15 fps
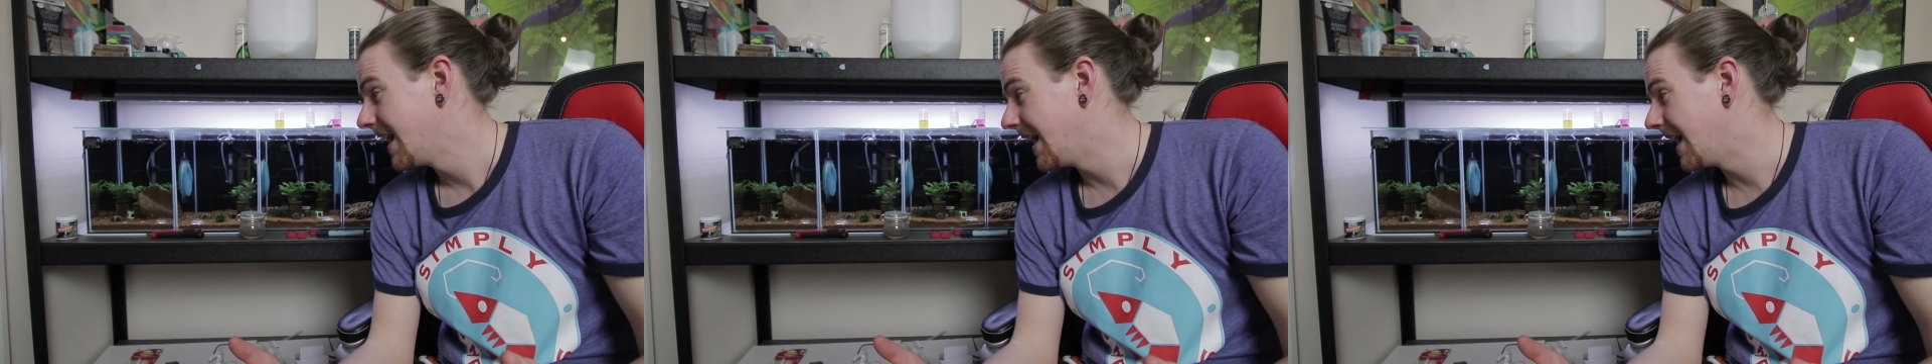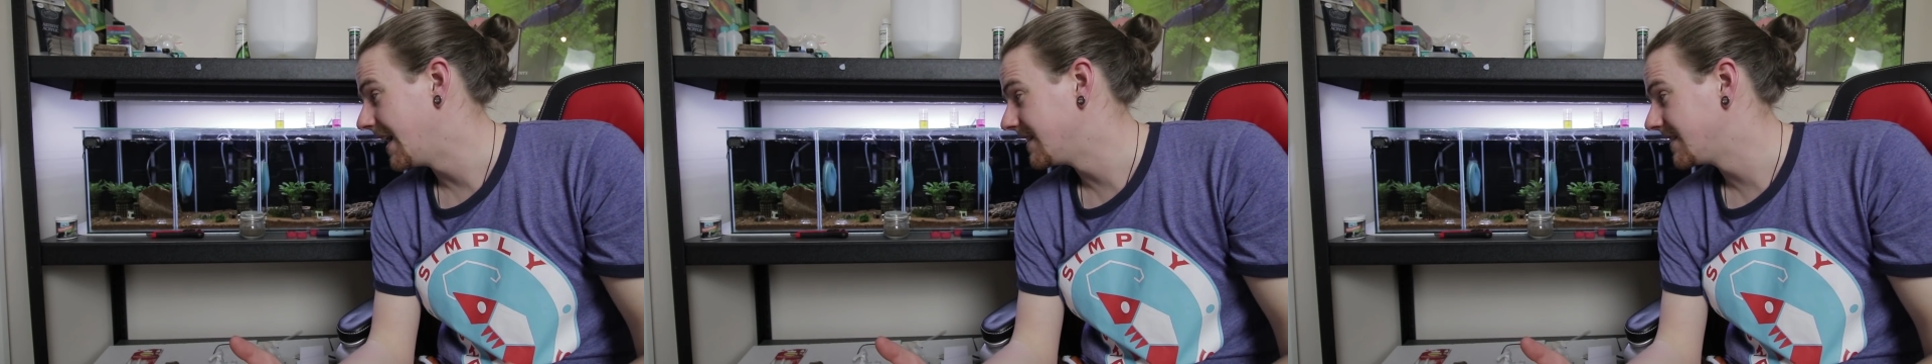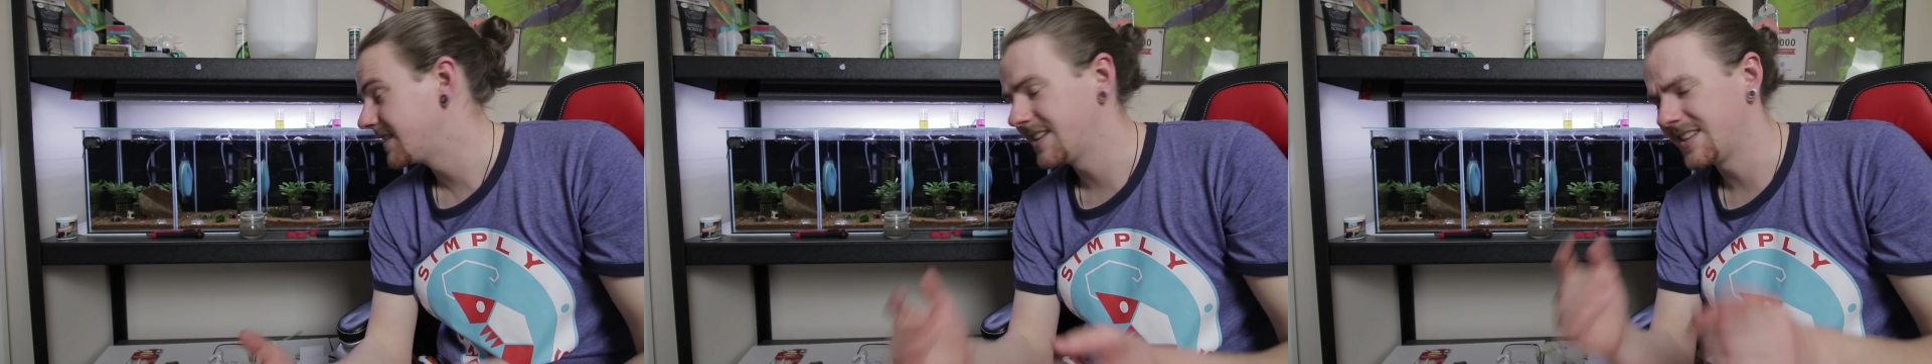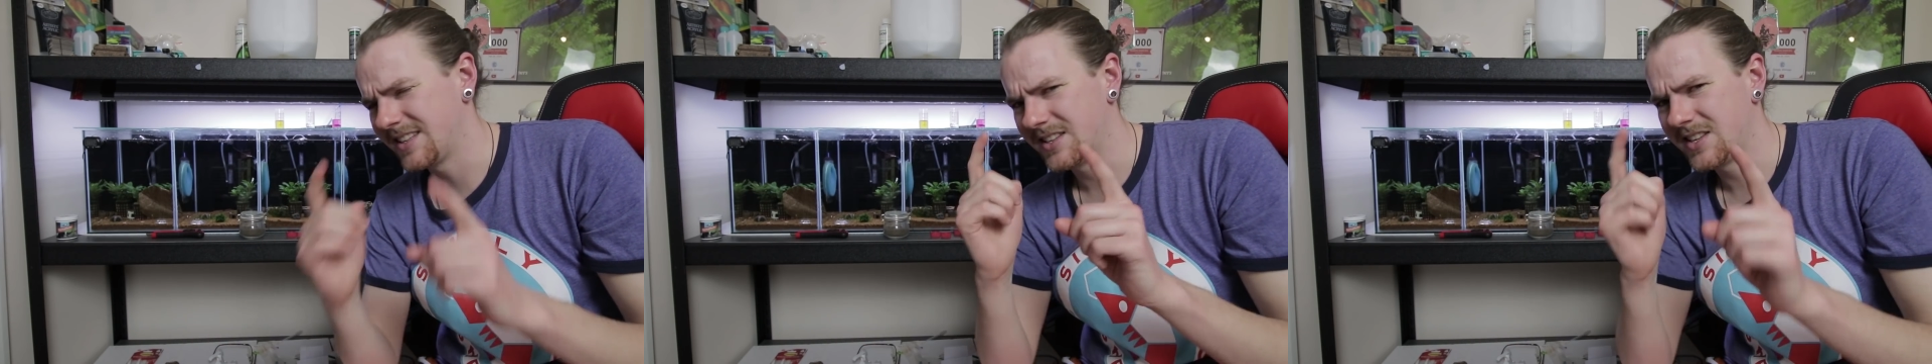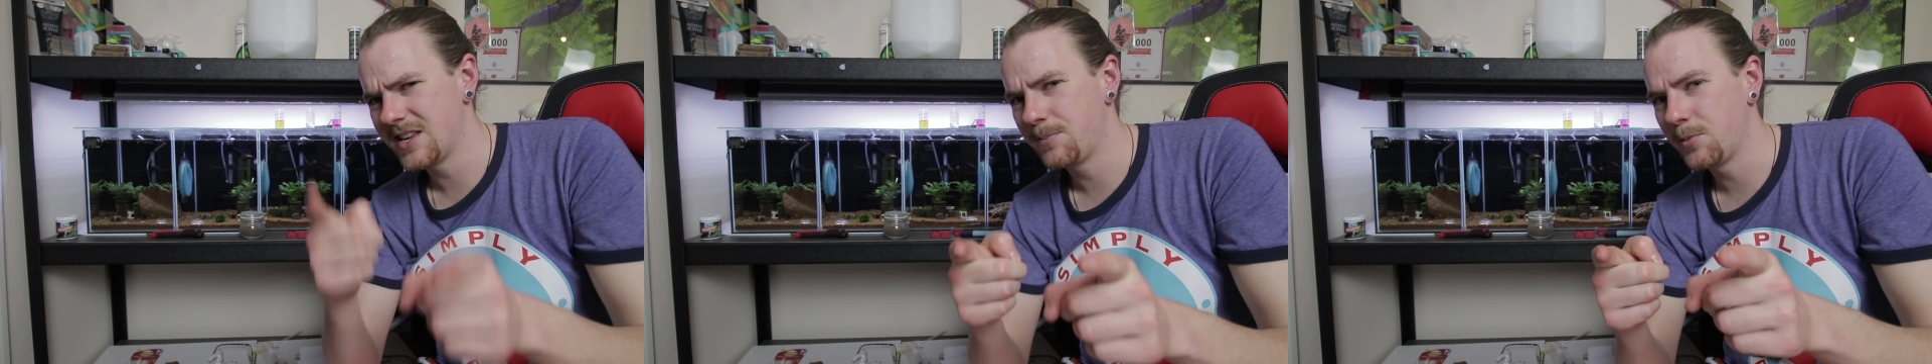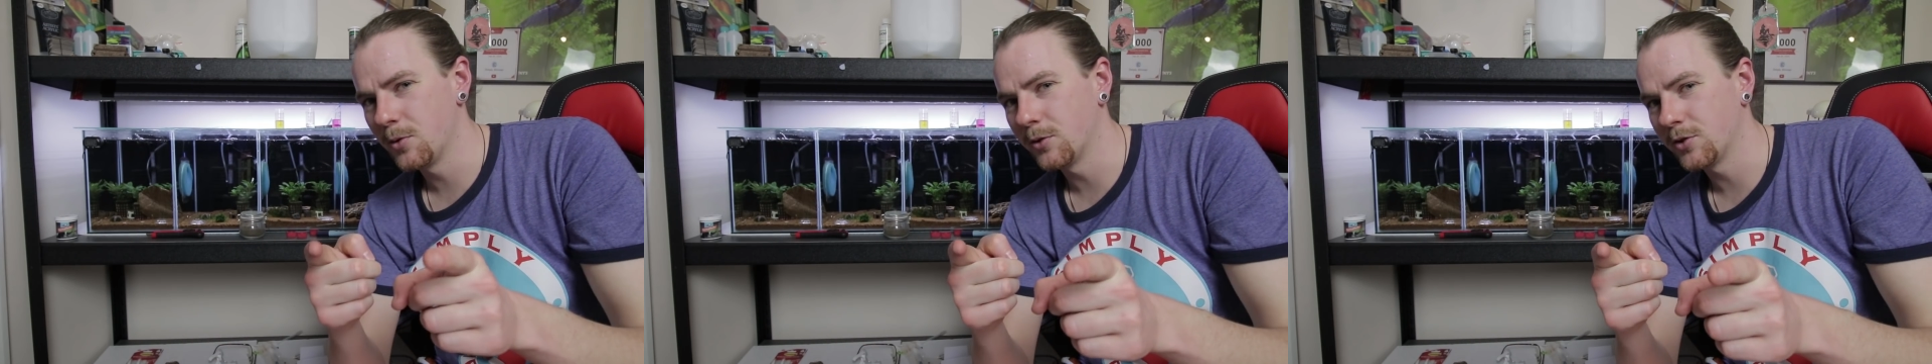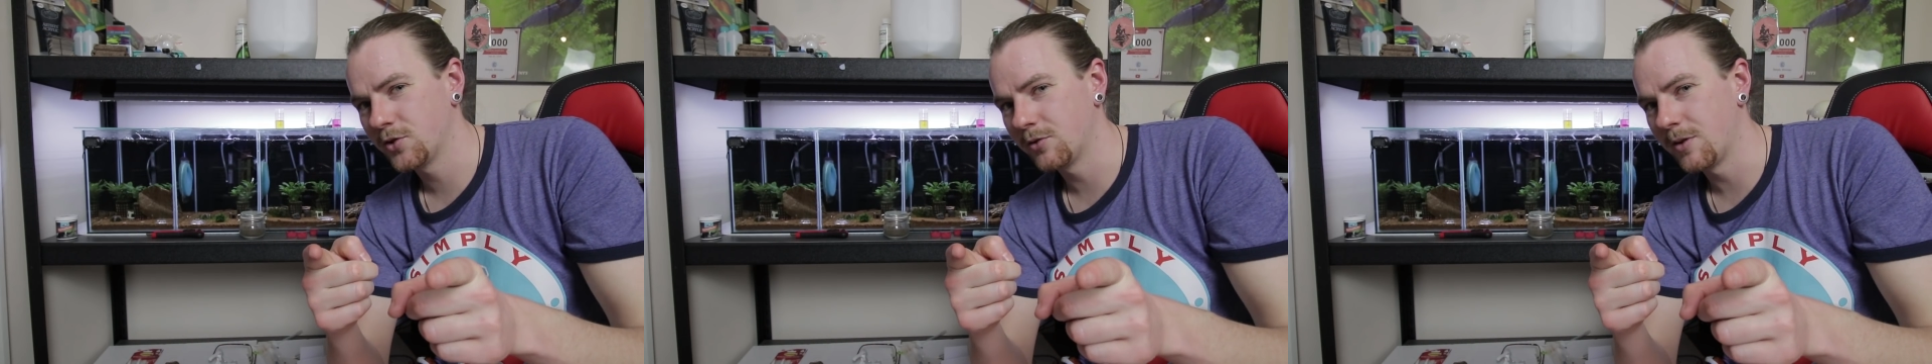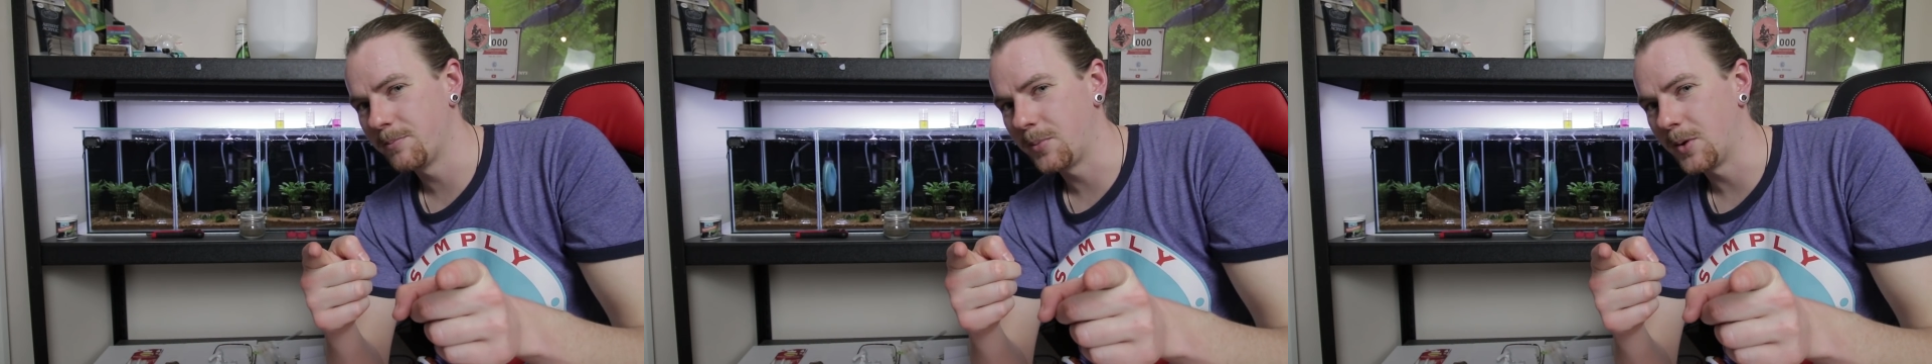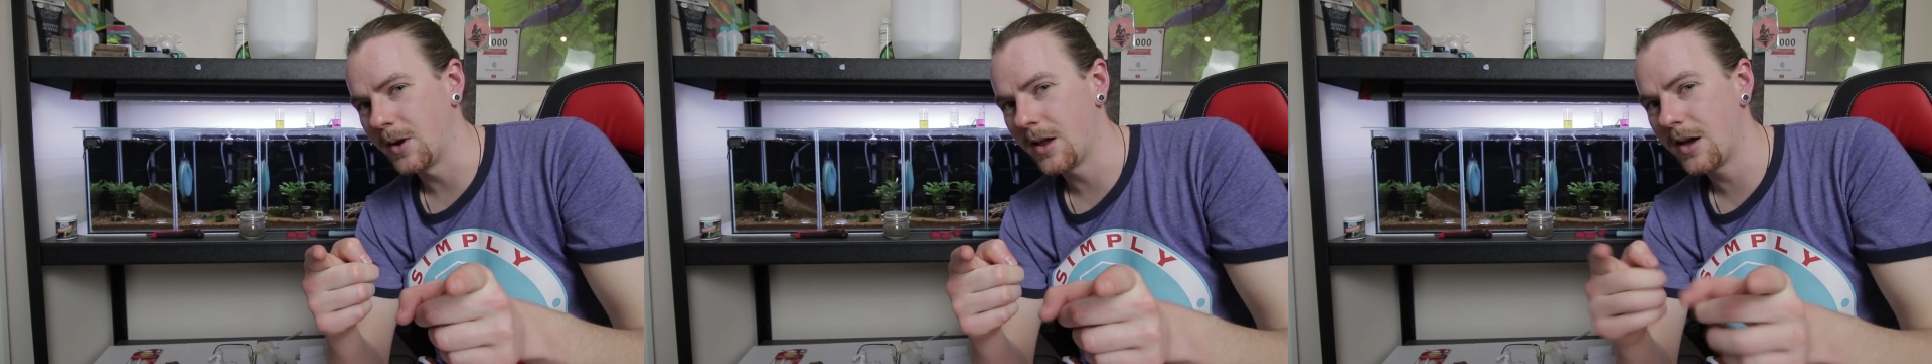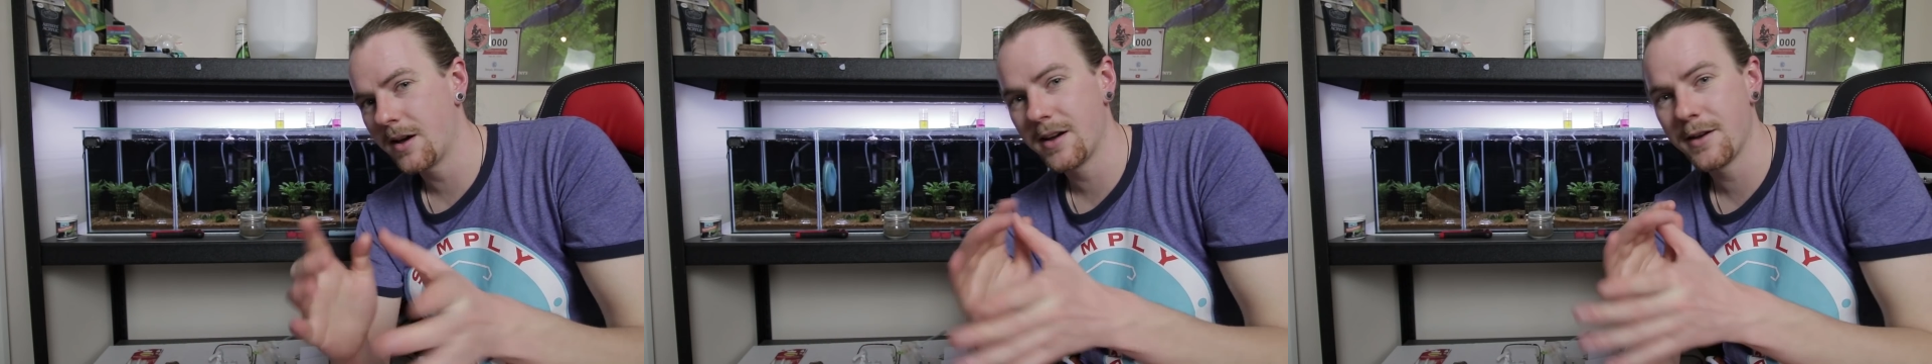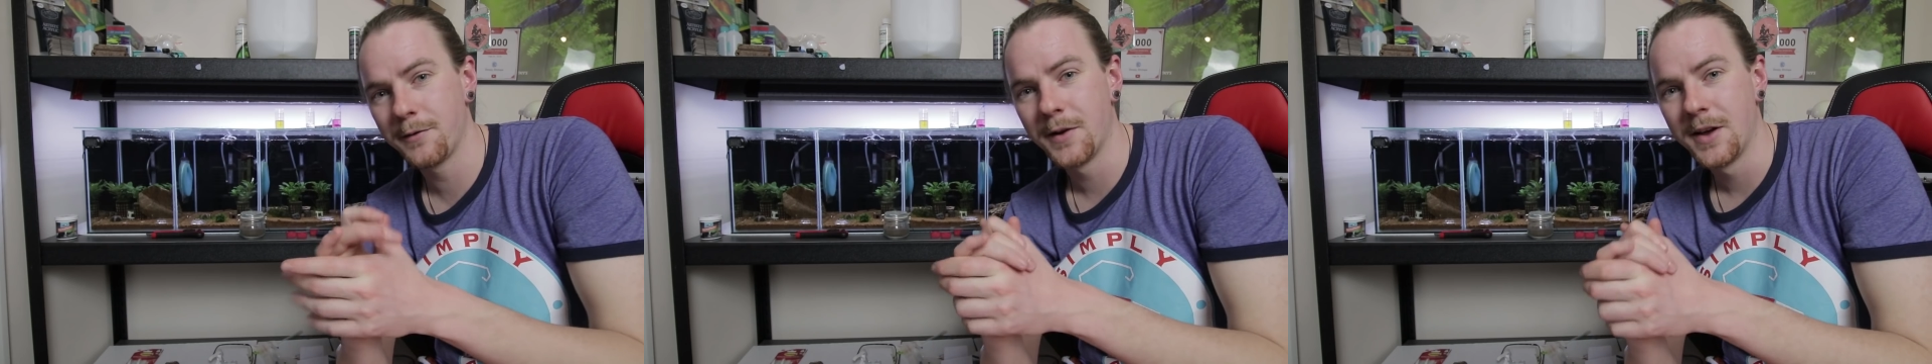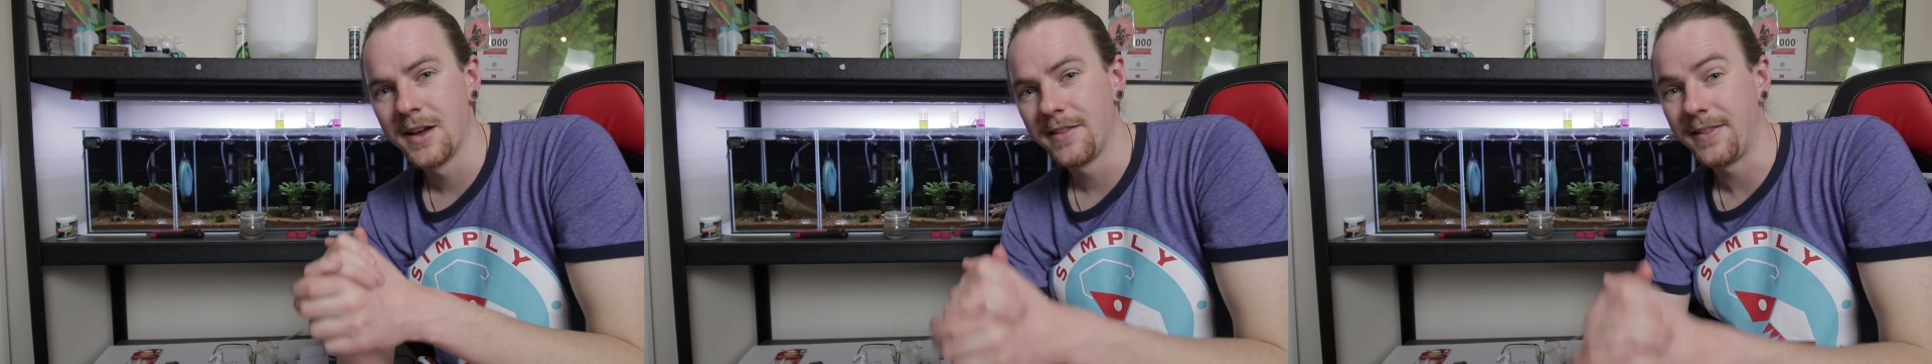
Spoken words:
and keep your shrimp alive,